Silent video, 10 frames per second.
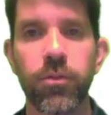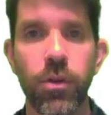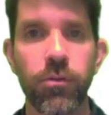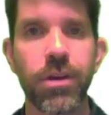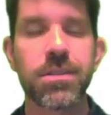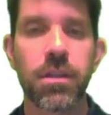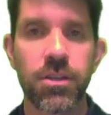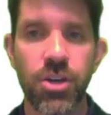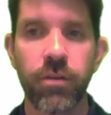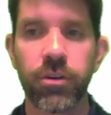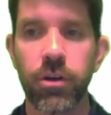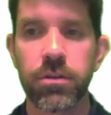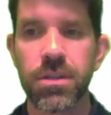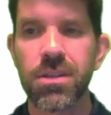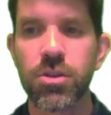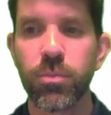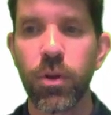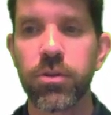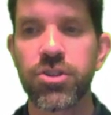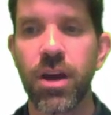from the rest of the Java code. So these are
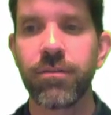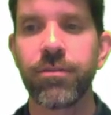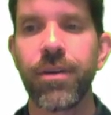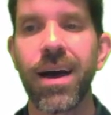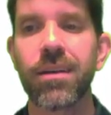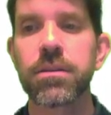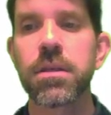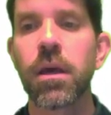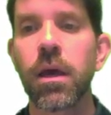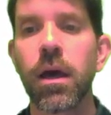both Java files.